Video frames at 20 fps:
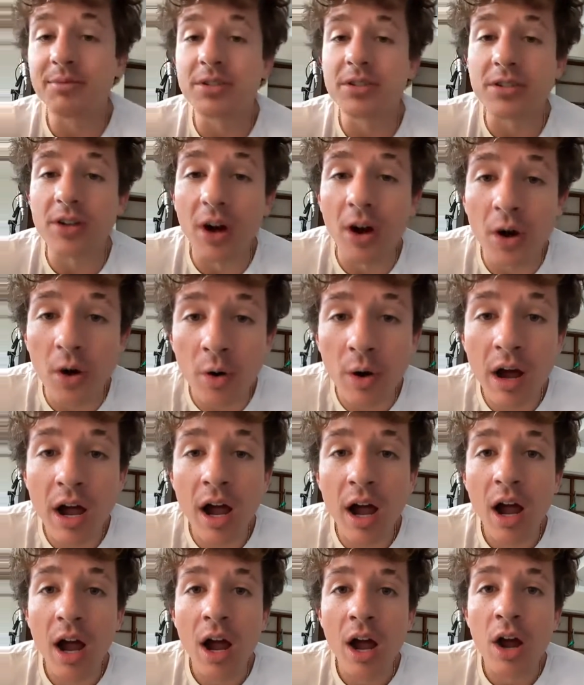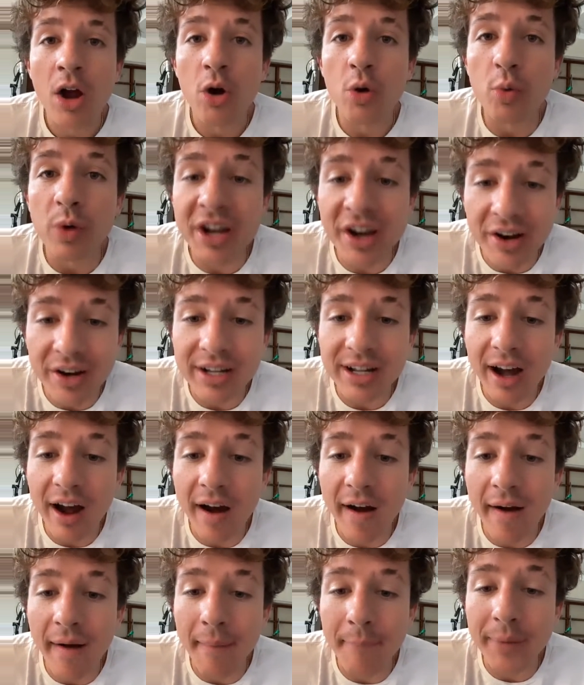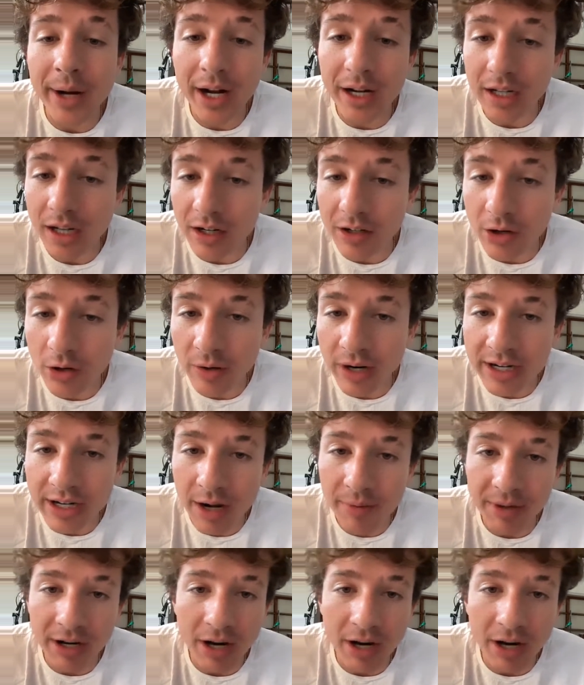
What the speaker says: so weird. I gotta go right